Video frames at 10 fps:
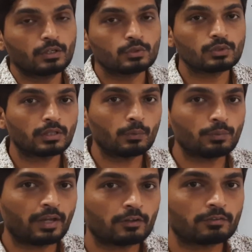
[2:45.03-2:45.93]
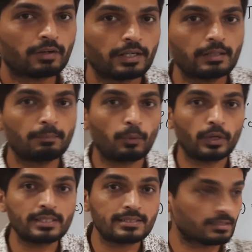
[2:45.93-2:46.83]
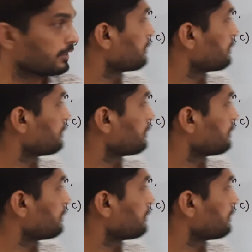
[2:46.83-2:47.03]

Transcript: So now we have to find a point C